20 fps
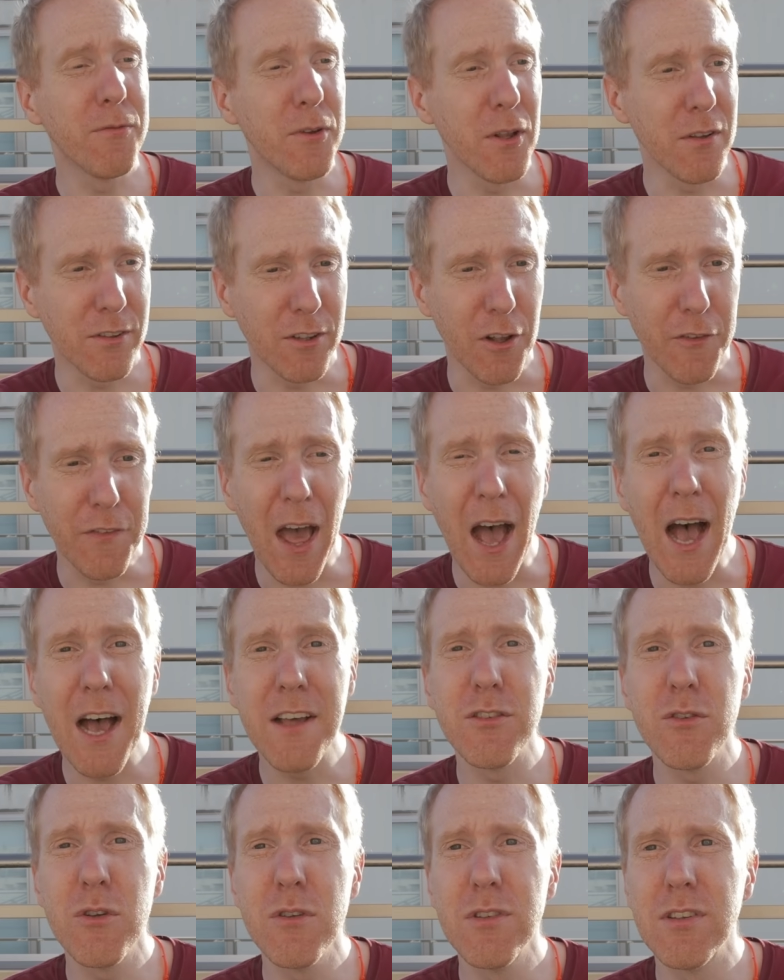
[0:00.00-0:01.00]
of the sun
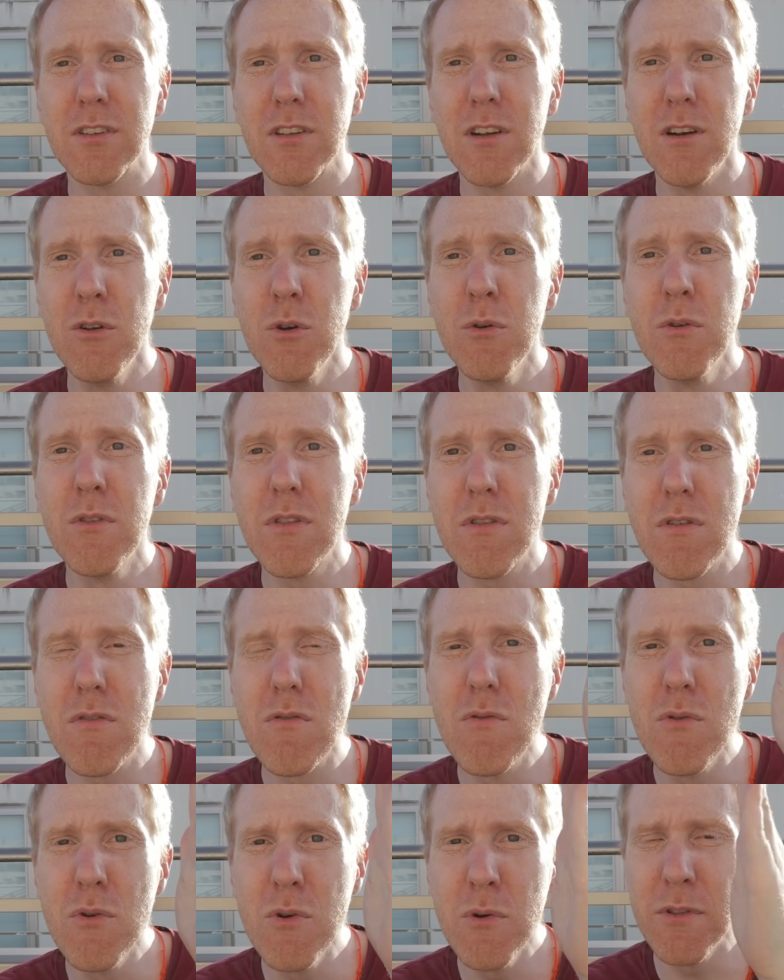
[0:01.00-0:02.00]
as you slew
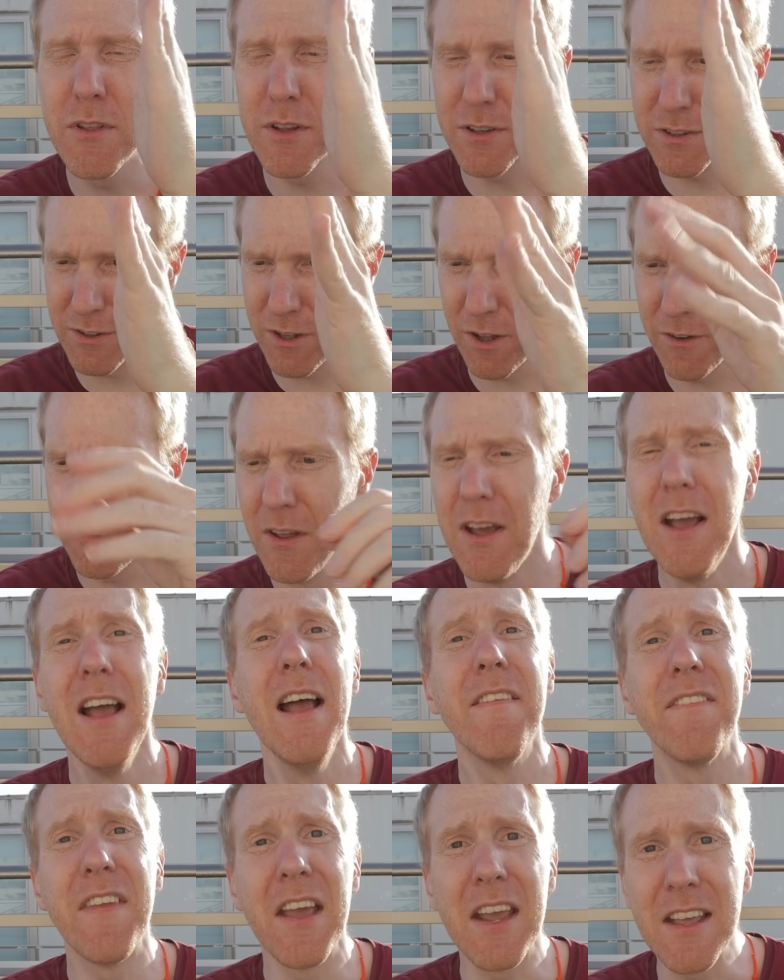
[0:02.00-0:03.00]
through the sun,
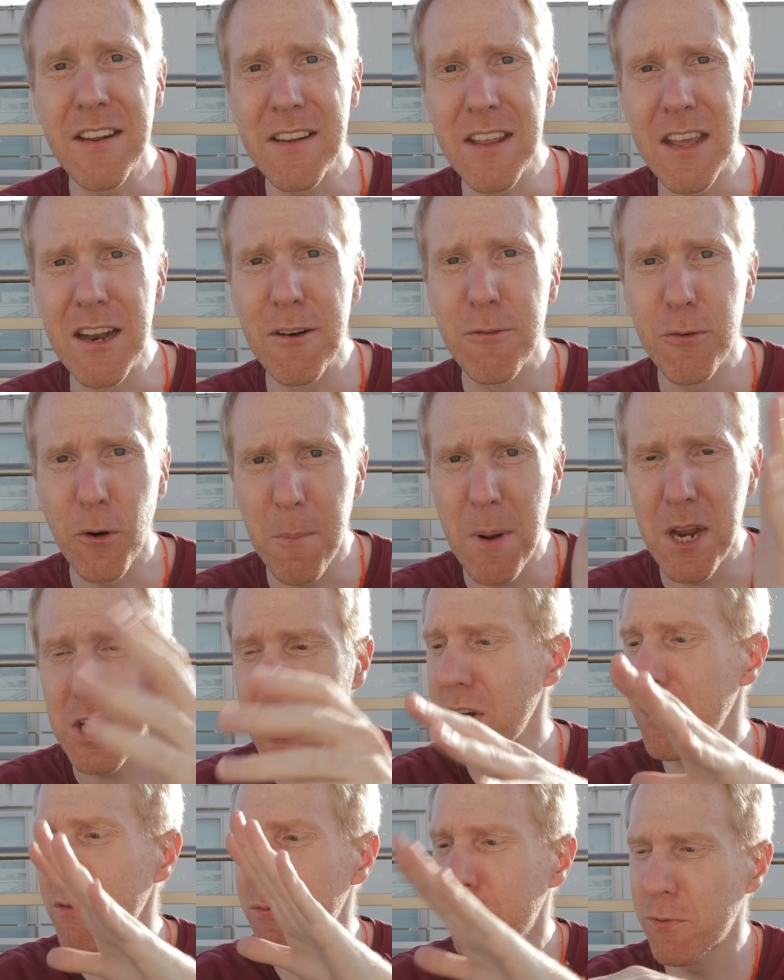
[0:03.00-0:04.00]
taking the
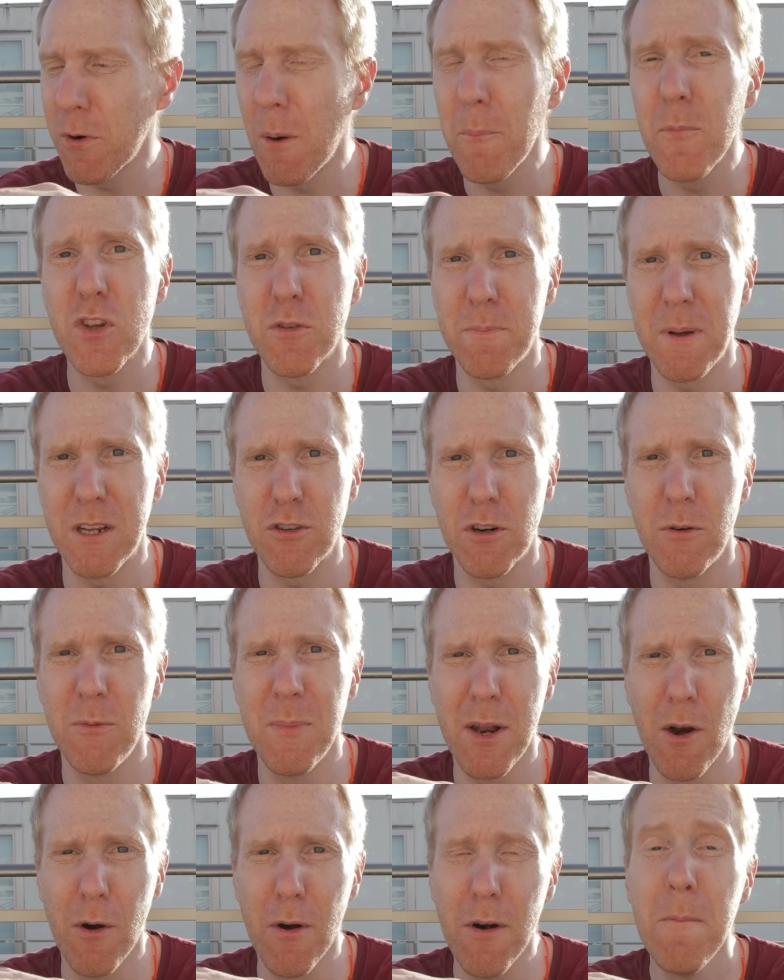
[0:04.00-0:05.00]
information from the
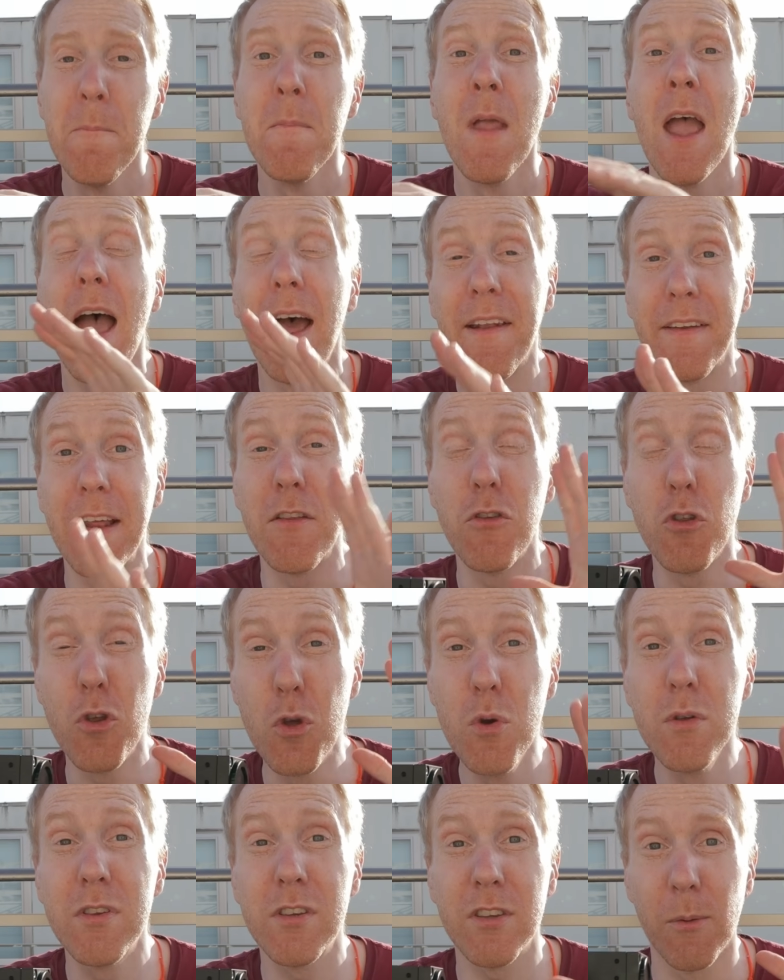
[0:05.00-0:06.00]
spectrometer, and then
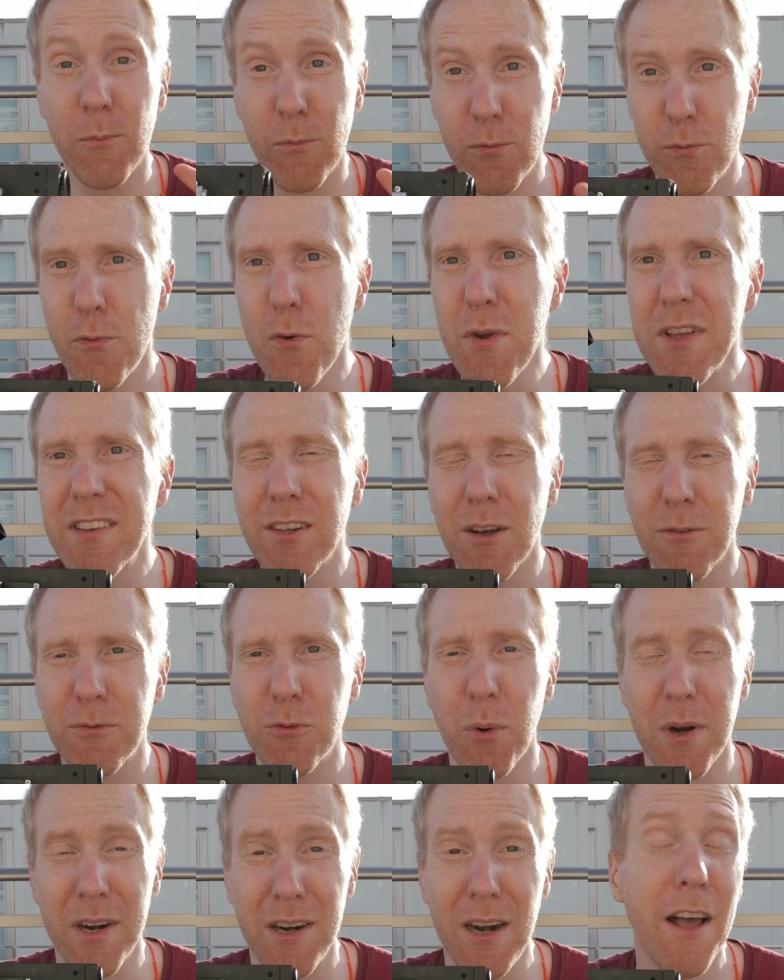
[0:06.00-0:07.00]
use some free
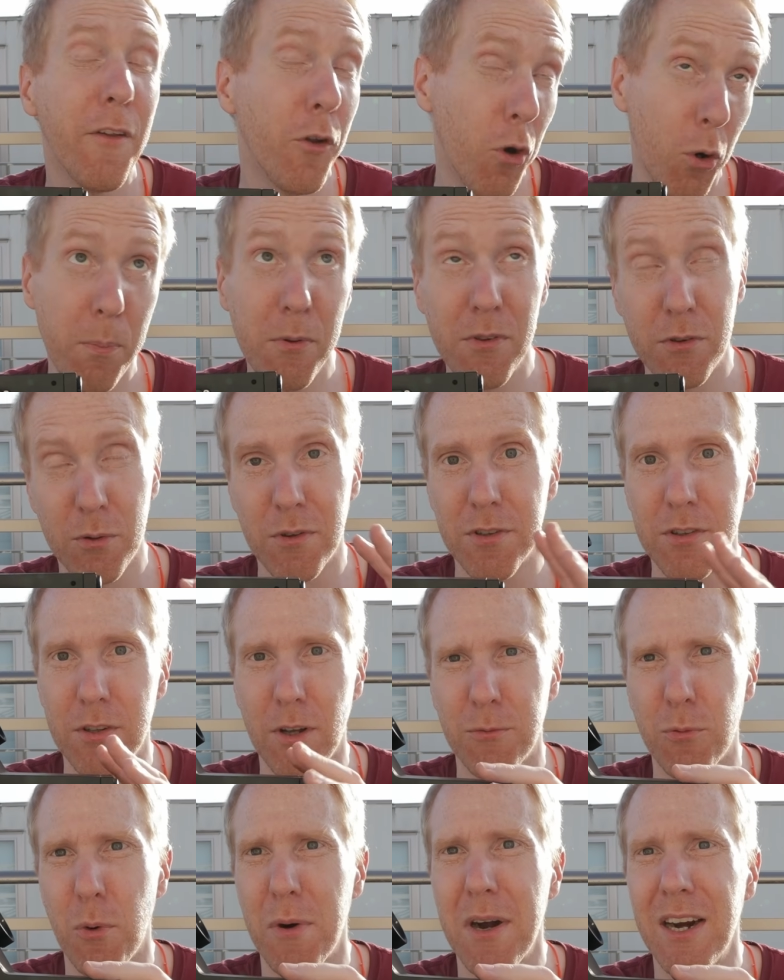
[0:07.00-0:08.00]
software and open source
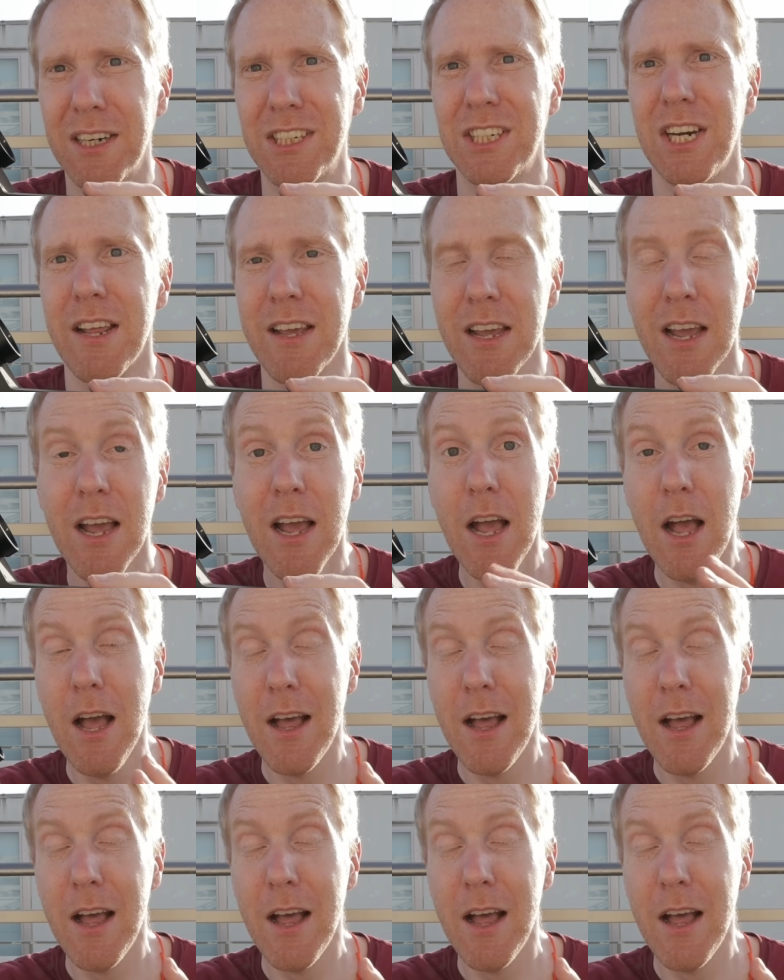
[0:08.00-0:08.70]
software, actually,